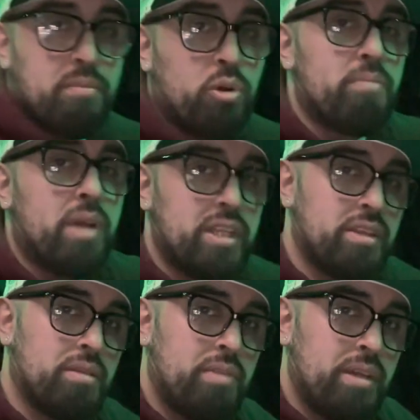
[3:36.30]
more money
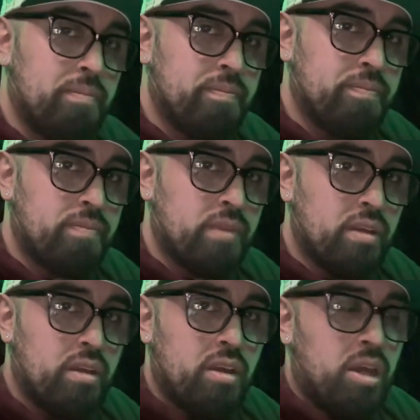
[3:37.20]
than me,
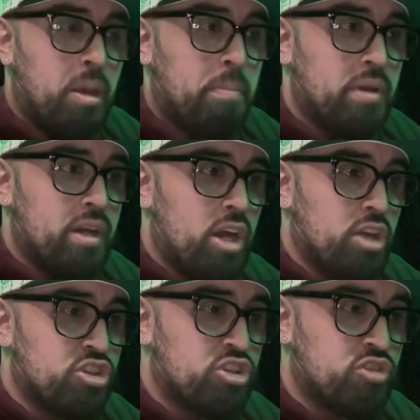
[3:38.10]
but
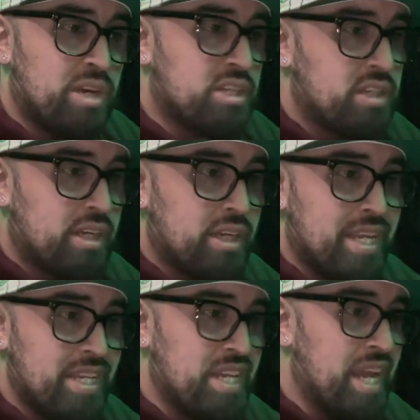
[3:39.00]
are stressing
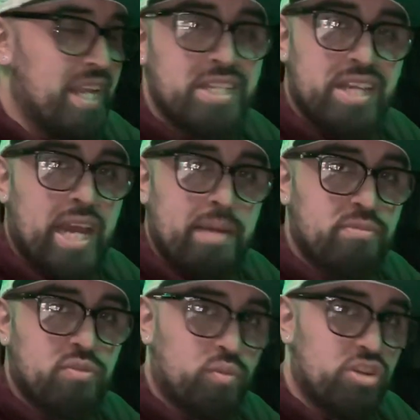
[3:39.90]
10
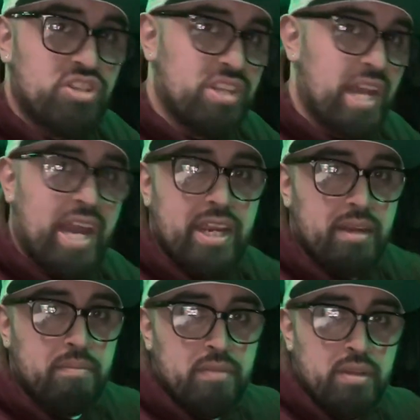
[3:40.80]
times worse than I am